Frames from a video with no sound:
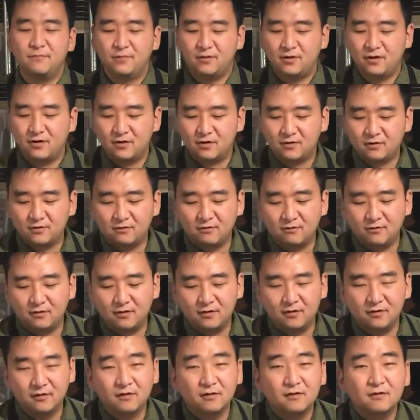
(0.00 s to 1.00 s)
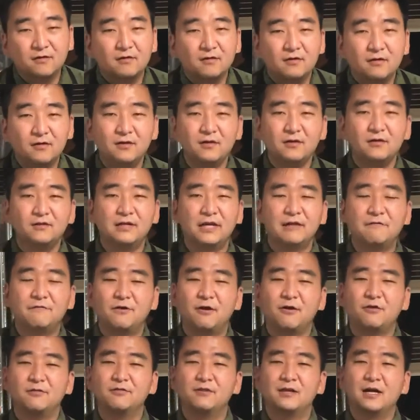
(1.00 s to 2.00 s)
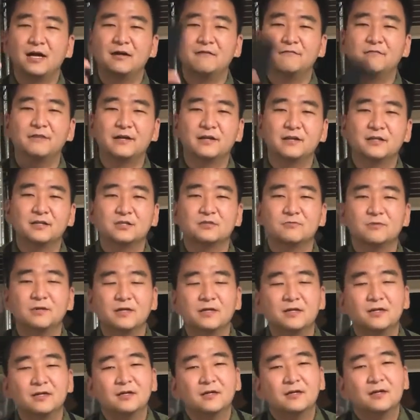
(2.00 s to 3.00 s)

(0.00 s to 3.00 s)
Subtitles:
block or a knife guard, kind of like this one.